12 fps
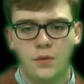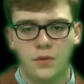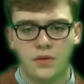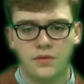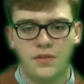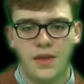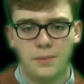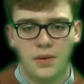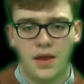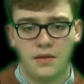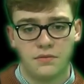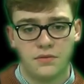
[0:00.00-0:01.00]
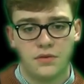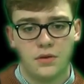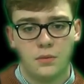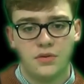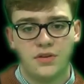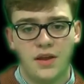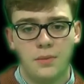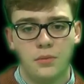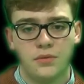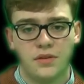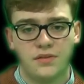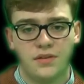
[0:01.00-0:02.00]
the audience to their plans, which
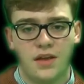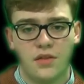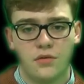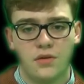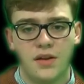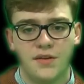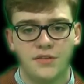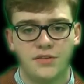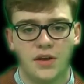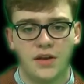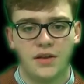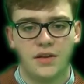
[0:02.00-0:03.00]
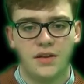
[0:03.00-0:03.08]
enables us to gather a clear insight